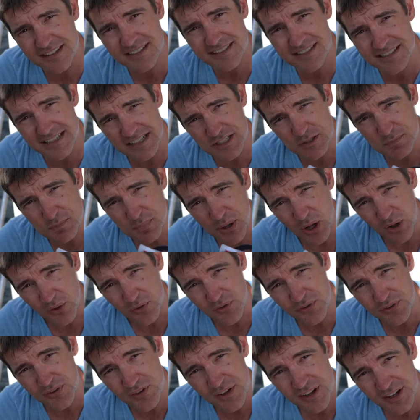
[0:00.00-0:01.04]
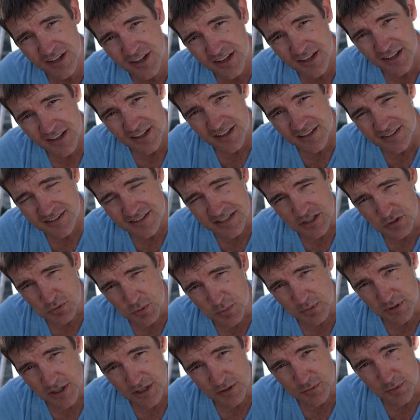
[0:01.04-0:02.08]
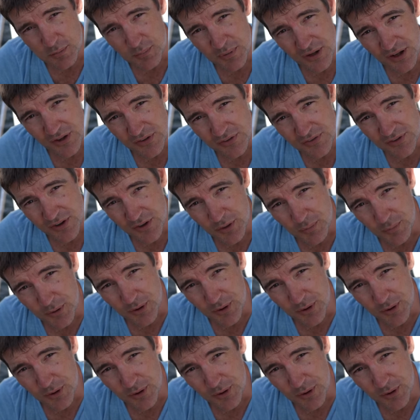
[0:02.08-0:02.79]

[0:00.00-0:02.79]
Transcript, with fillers: six belts six replacement belts on the